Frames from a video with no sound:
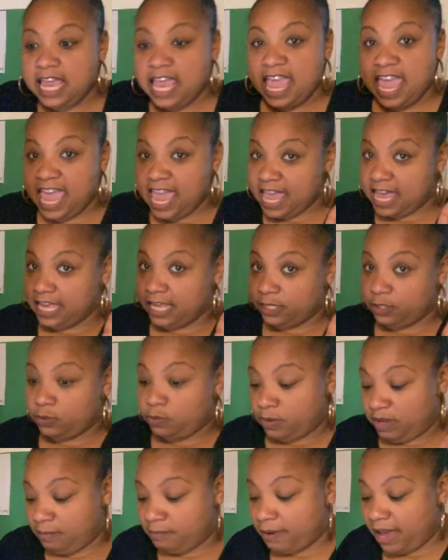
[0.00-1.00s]
And
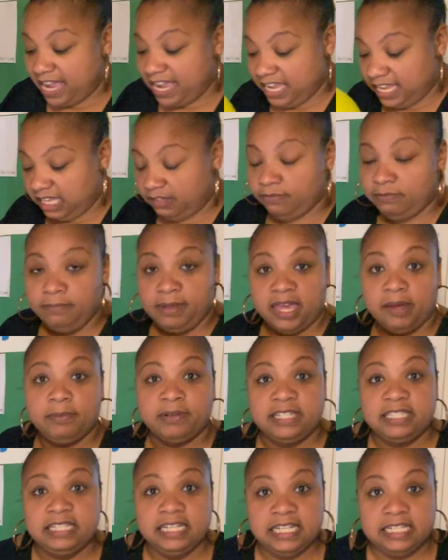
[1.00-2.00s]
we might even be able
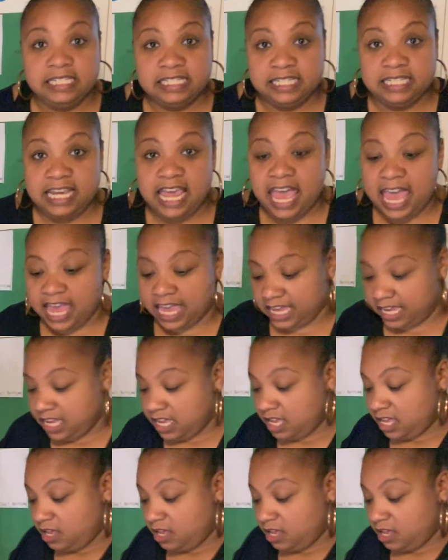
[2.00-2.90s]
to see it today